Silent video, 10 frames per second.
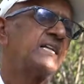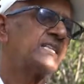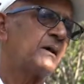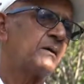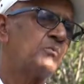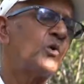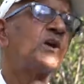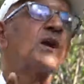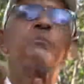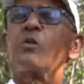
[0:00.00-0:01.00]
and the
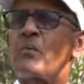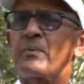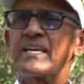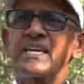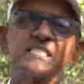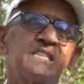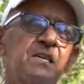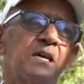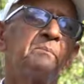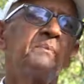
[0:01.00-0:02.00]
mode of
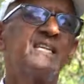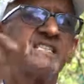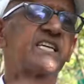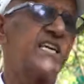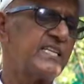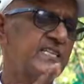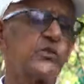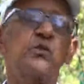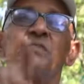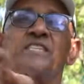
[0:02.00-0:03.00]
propagation basically
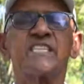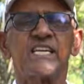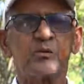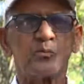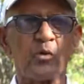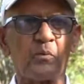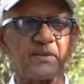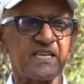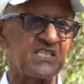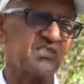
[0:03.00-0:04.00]
through vegetative
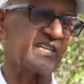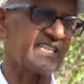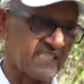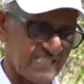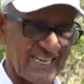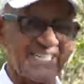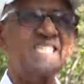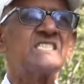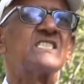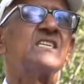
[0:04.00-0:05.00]
propagation, that is
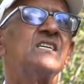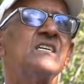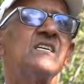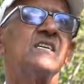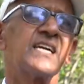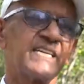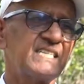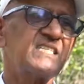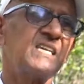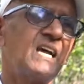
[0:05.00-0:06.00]
cuttings,
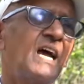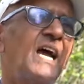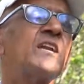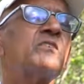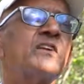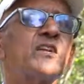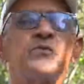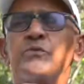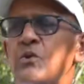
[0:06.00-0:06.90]
and very